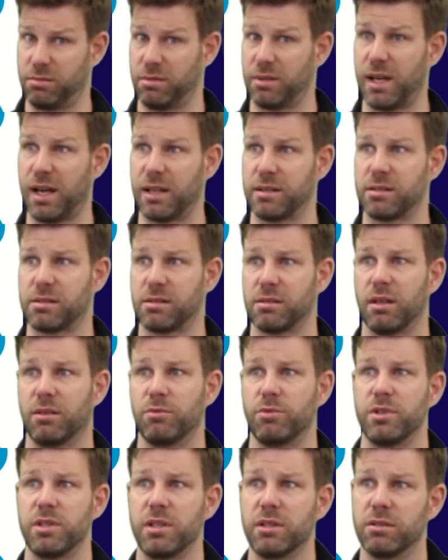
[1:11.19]
That's a
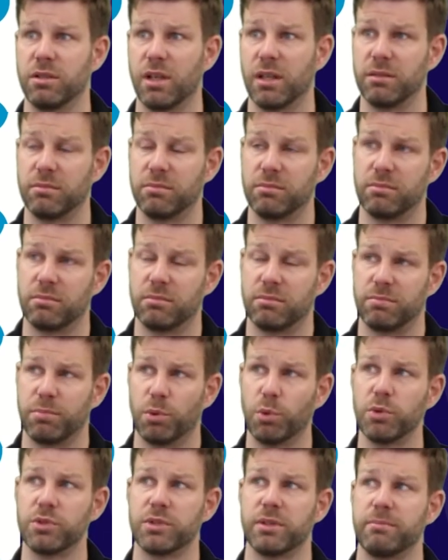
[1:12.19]
really
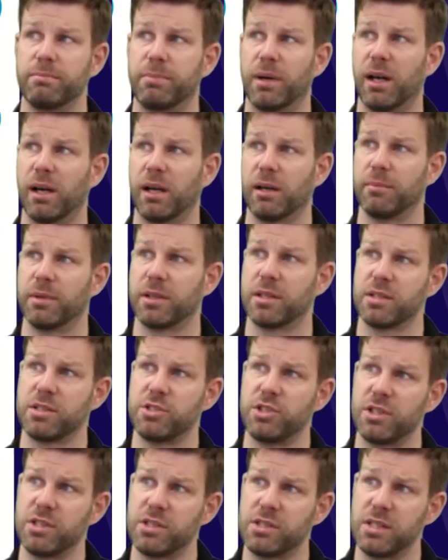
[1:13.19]
important part, because
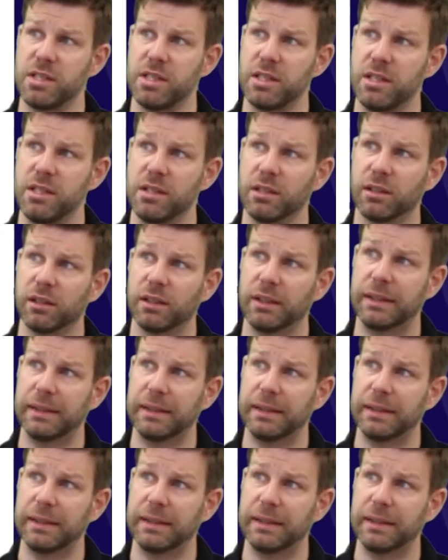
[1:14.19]
as you can see here,